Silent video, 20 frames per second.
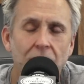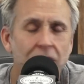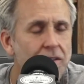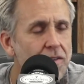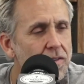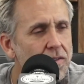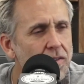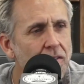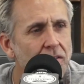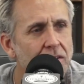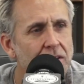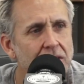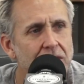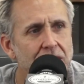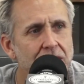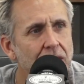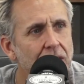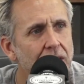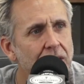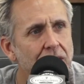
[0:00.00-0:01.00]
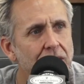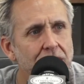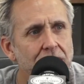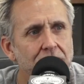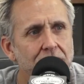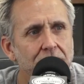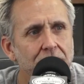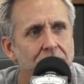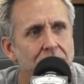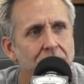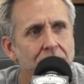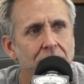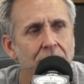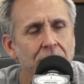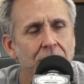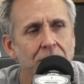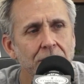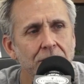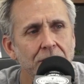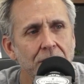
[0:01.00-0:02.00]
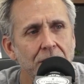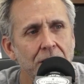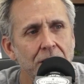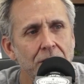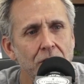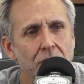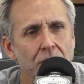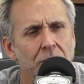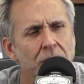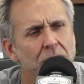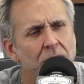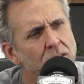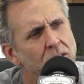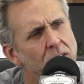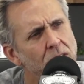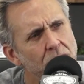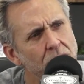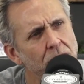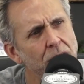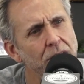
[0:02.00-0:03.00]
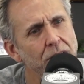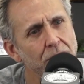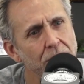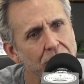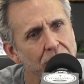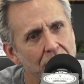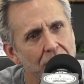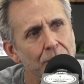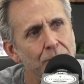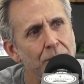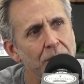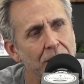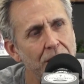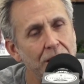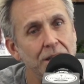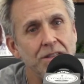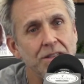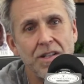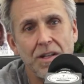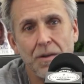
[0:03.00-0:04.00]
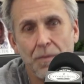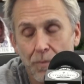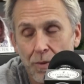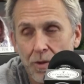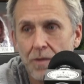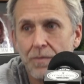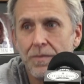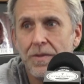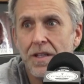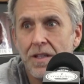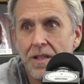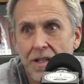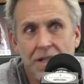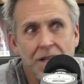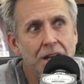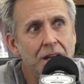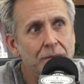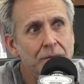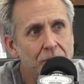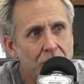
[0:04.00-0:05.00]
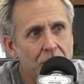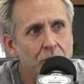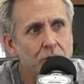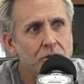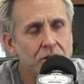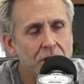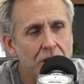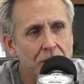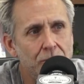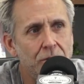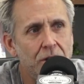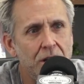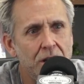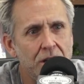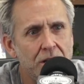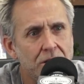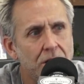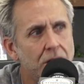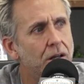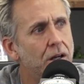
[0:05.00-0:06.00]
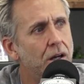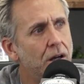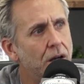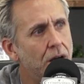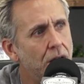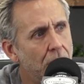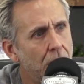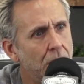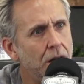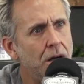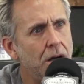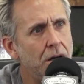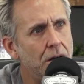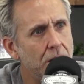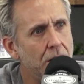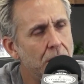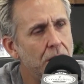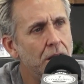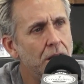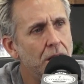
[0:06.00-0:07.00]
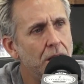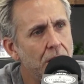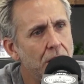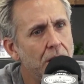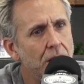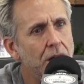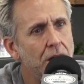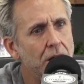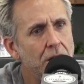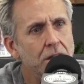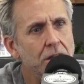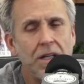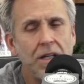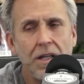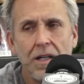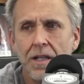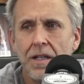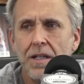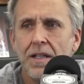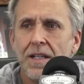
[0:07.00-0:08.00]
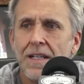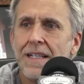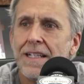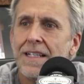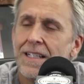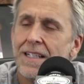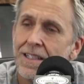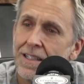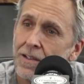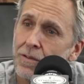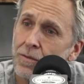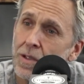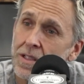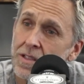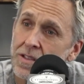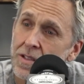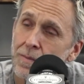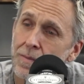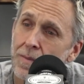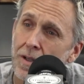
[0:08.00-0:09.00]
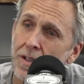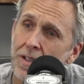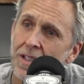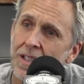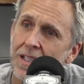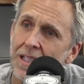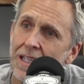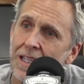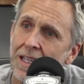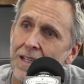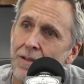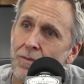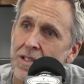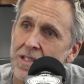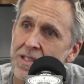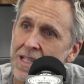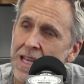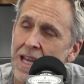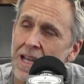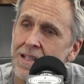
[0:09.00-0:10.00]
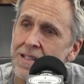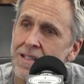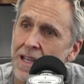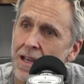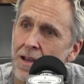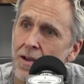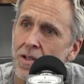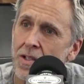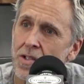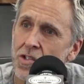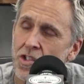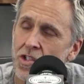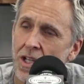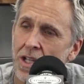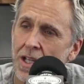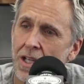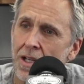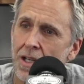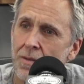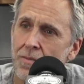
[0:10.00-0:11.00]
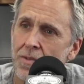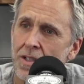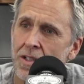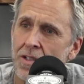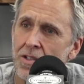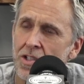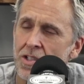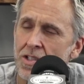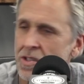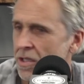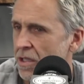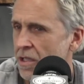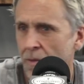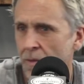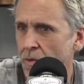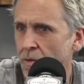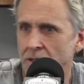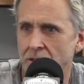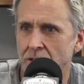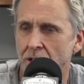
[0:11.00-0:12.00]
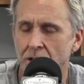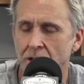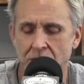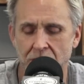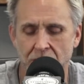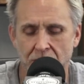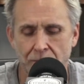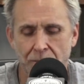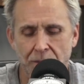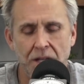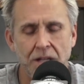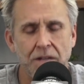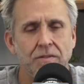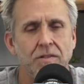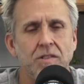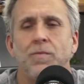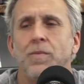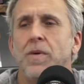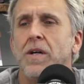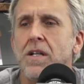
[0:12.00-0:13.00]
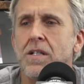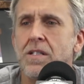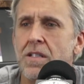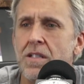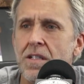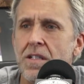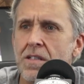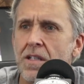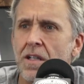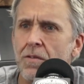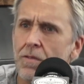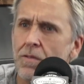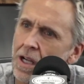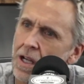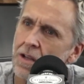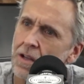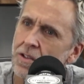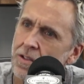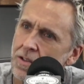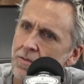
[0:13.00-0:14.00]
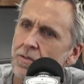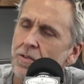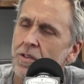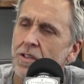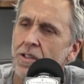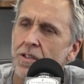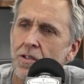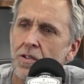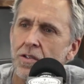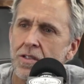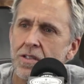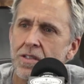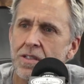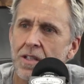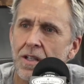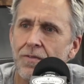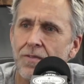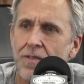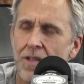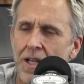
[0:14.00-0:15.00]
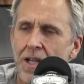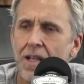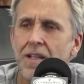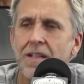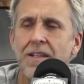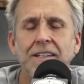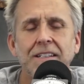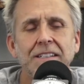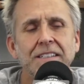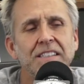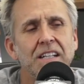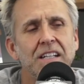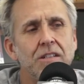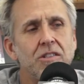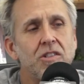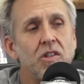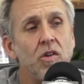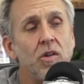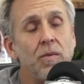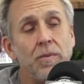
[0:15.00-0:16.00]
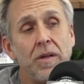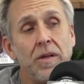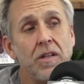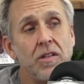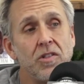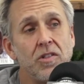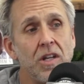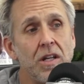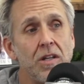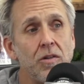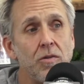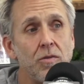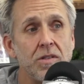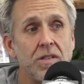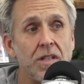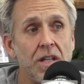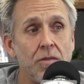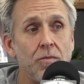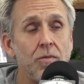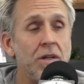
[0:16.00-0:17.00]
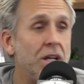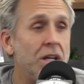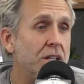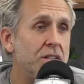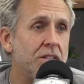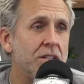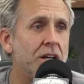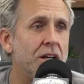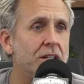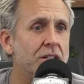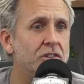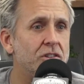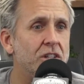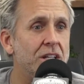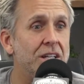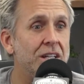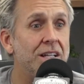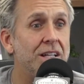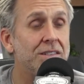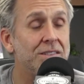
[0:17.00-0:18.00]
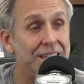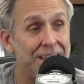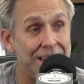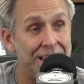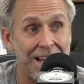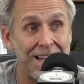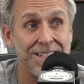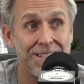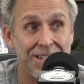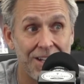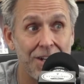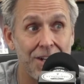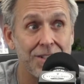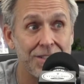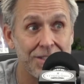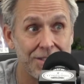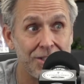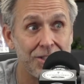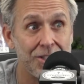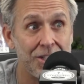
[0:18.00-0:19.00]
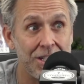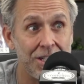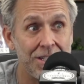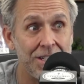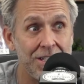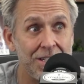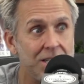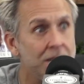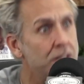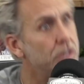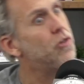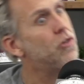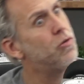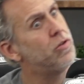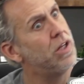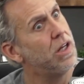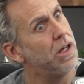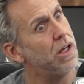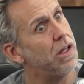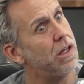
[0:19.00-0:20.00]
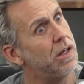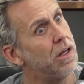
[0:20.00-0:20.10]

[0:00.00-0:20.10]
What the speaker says: know all these songs. I know. He goes, you do? I go, yeah, man. I was like, put me in the game, coach. I'm ready. He's like, oh, okay. And I went to Monkey and we sat down and jammed and just a couple guitars in the back of his bus. And he's like, wow, you really know this stuff. Yeah. And so the big agenda was like, we had to talk to JD. I was like, I talked to JD. And you did?